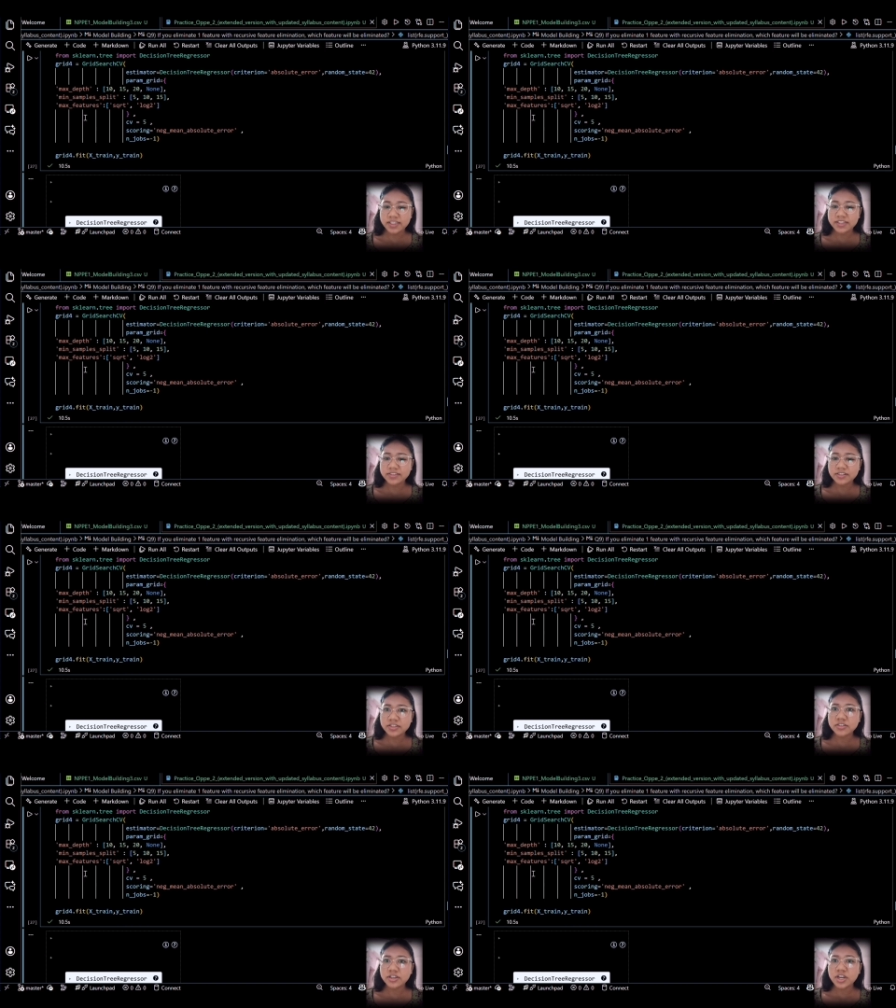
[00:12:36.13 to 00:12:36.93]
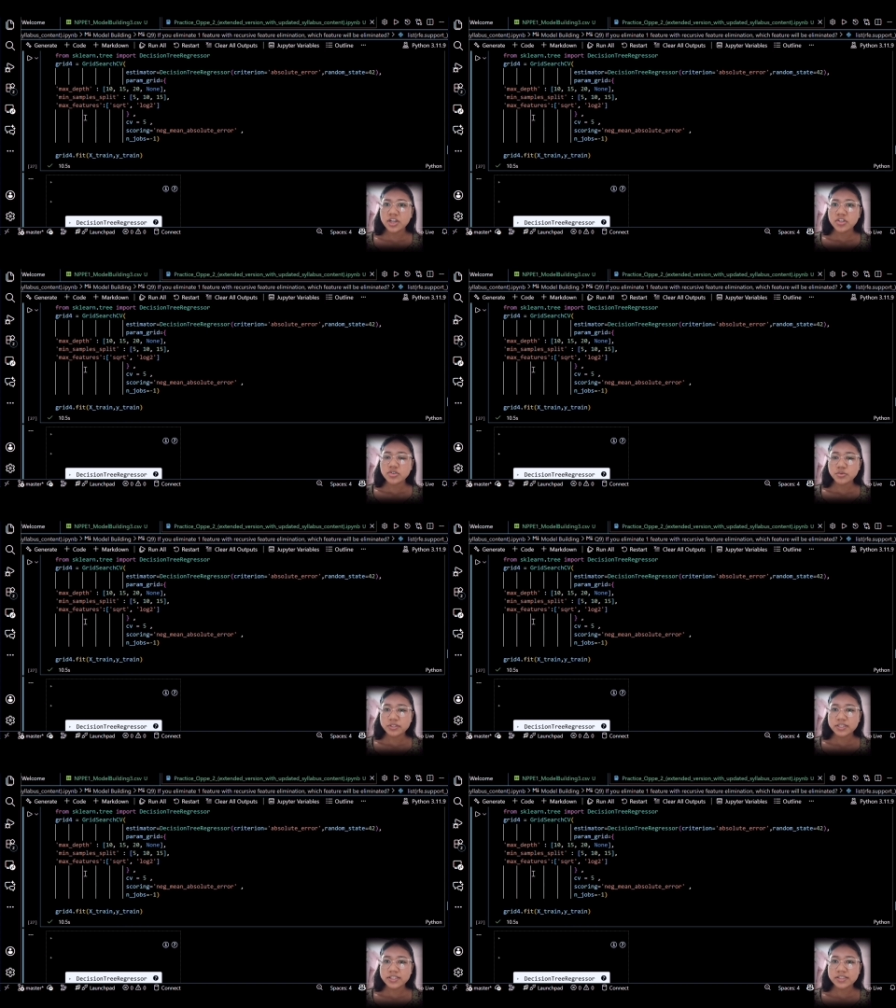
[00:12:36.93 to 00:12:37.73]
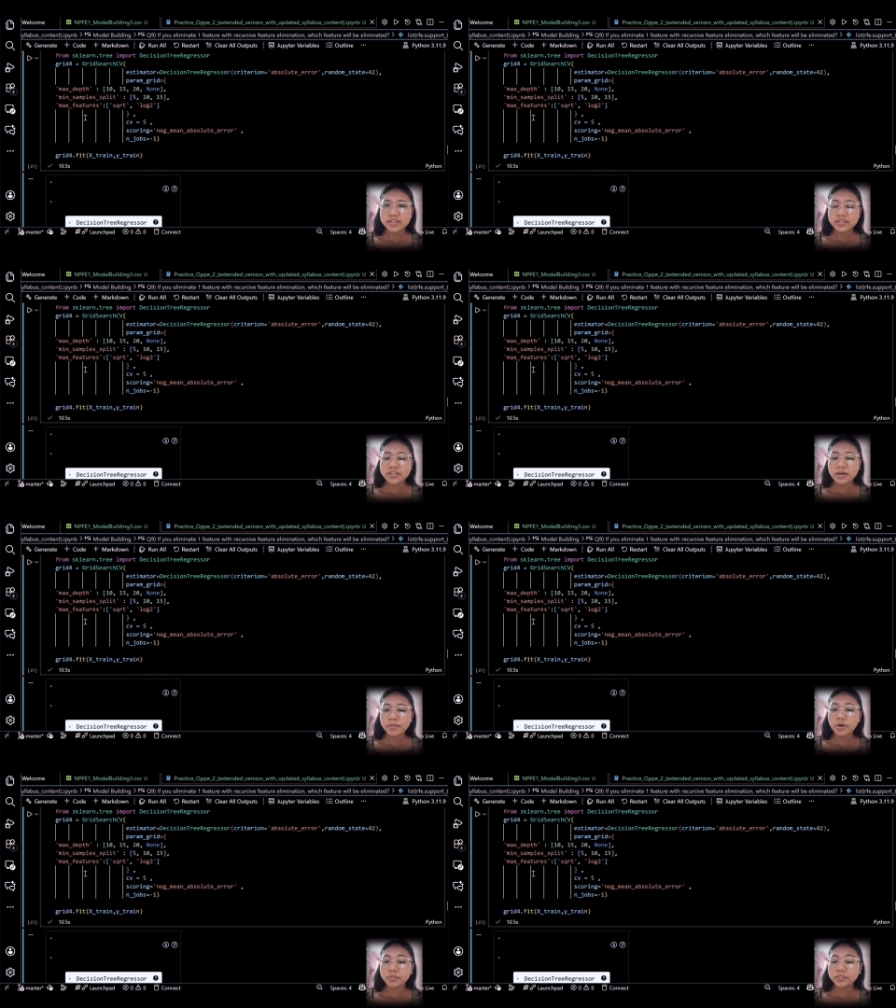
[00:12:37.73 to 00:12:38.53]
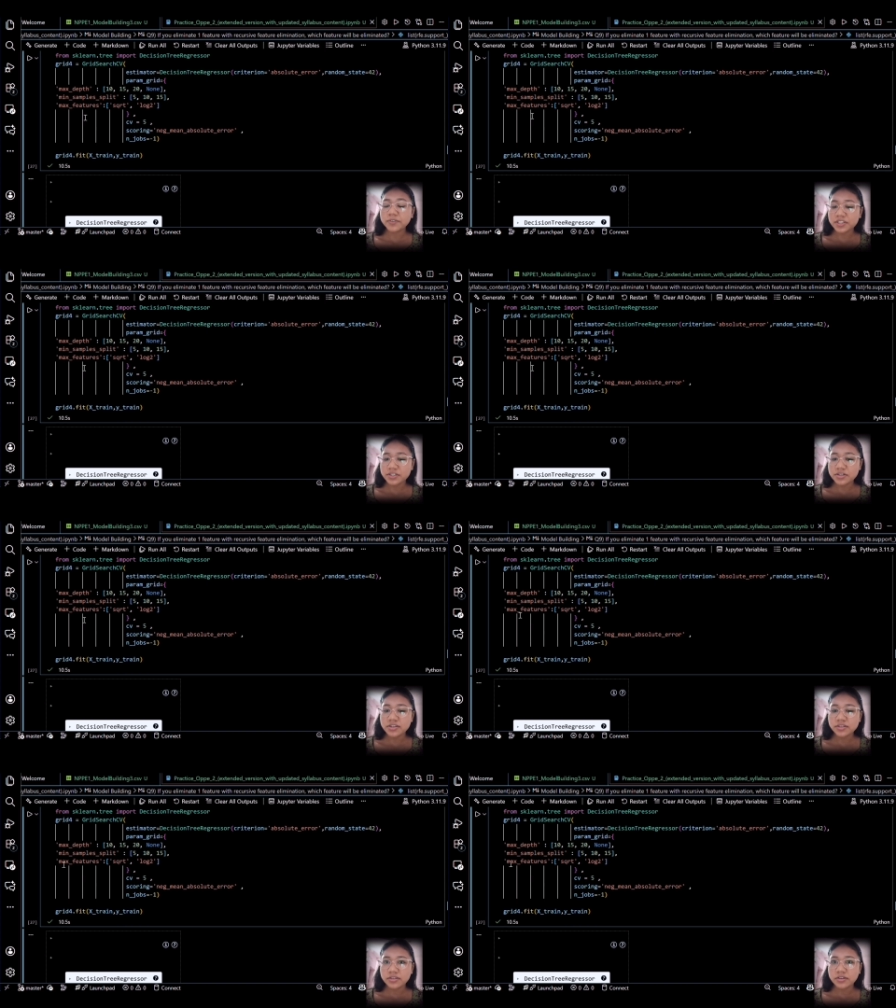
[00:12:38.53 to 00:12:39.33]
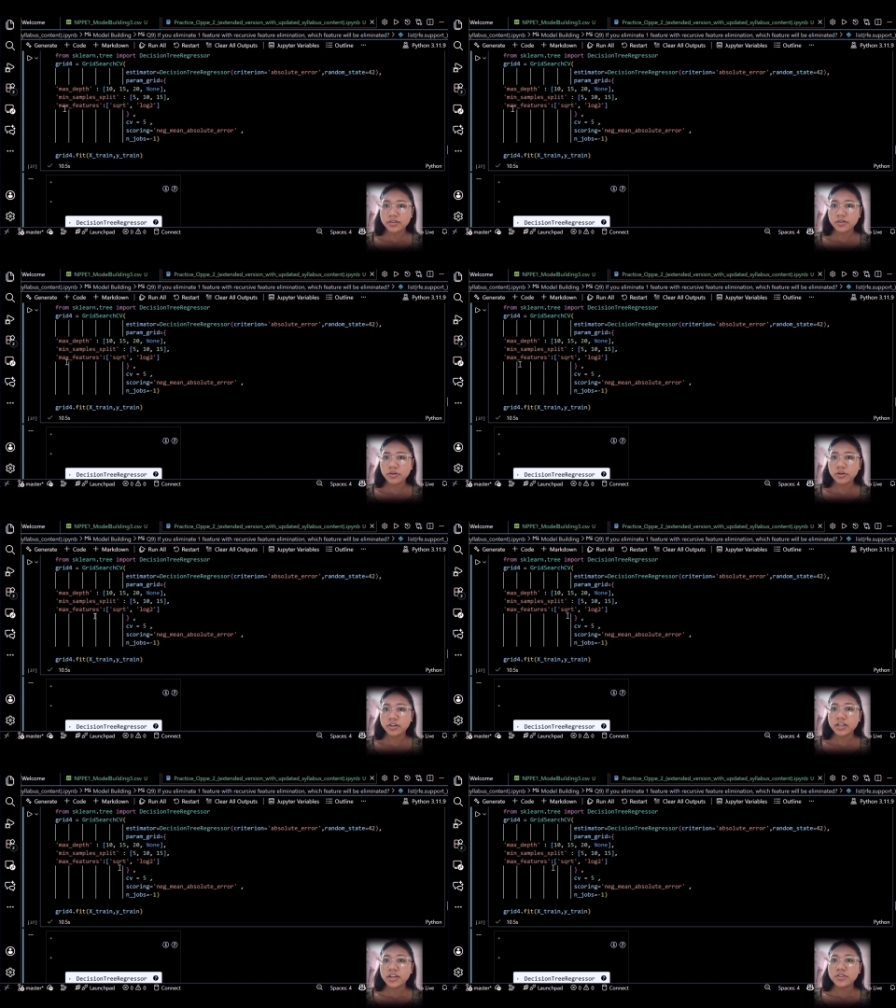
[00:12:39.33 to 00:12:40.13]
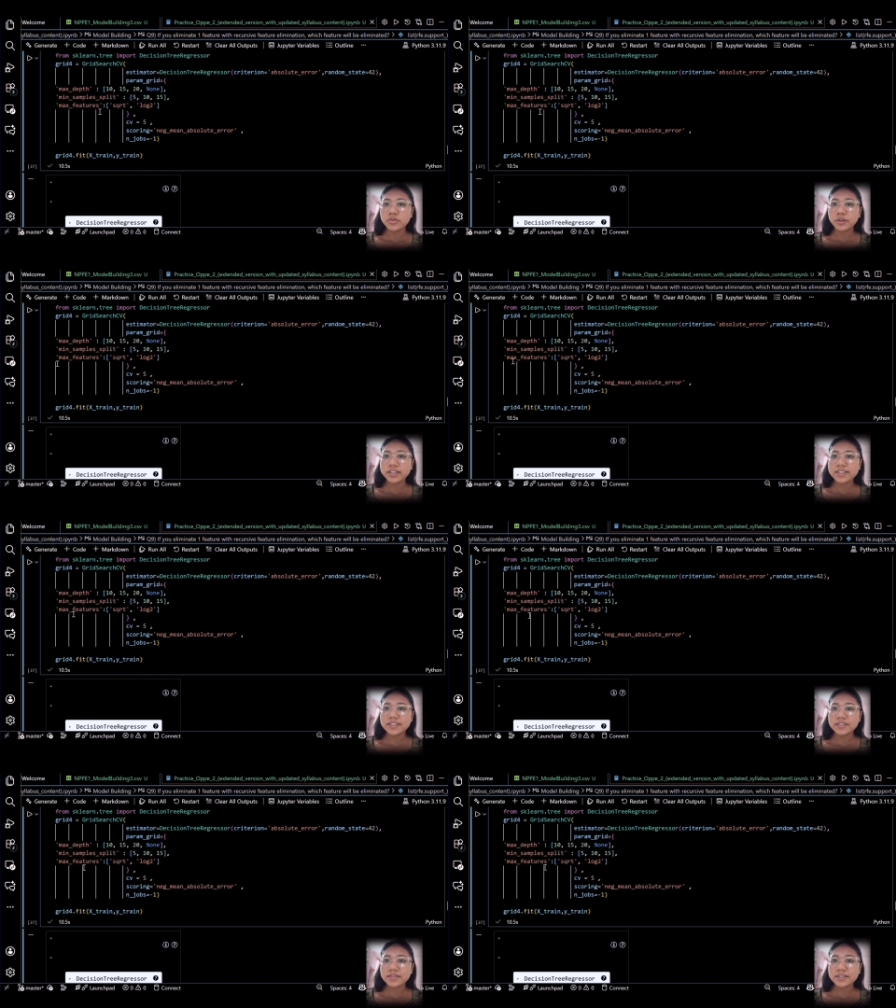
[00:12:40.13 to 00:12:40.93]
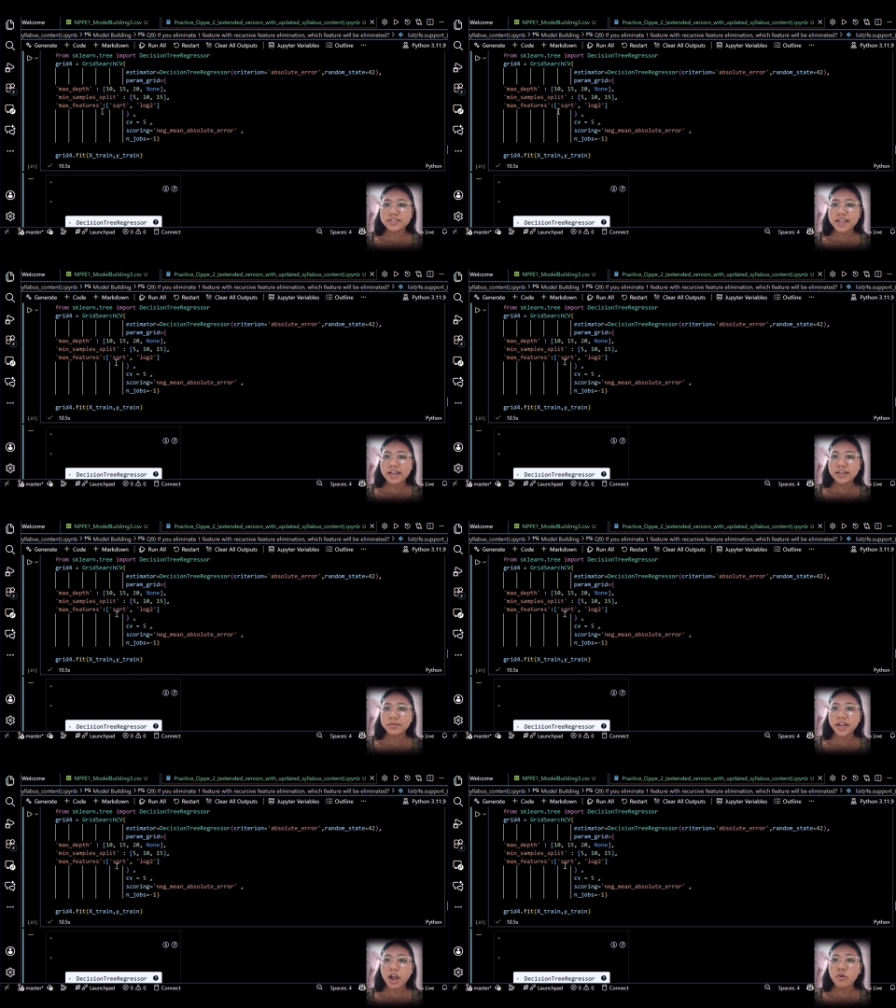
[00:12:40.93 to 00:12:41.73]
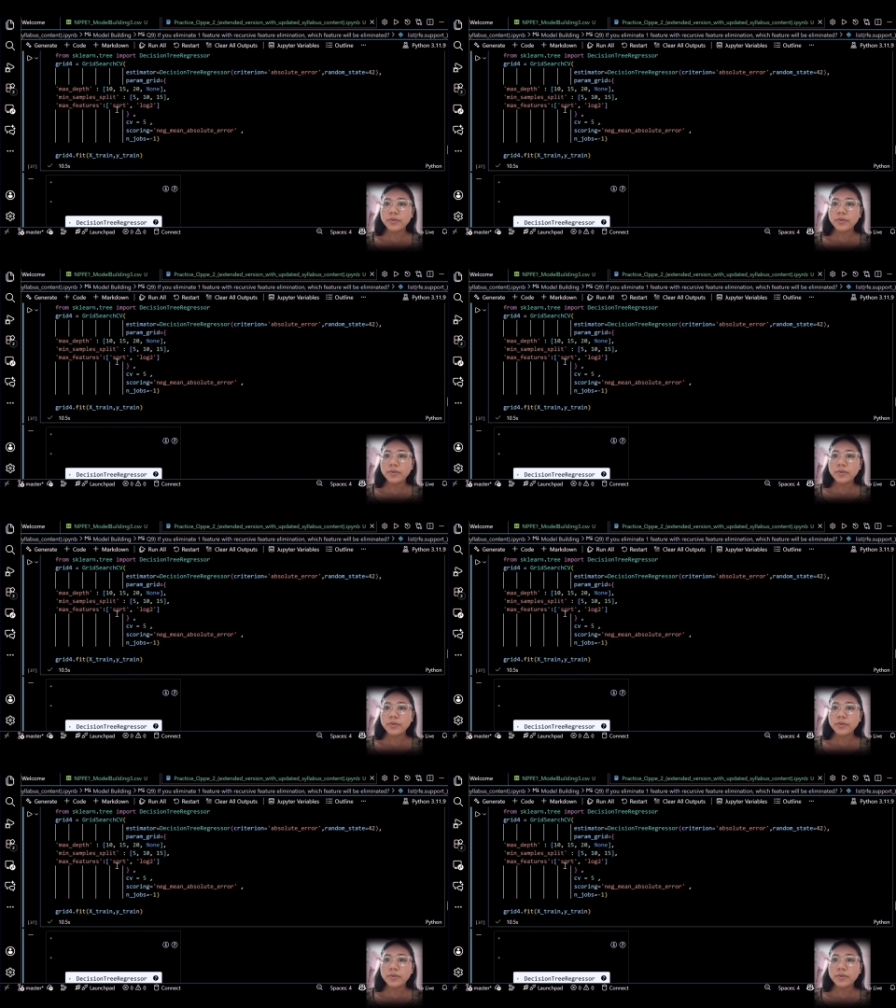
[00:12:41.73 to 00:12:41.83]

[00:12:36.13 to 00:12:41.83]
it just chooses some of the features, or so it is decided by how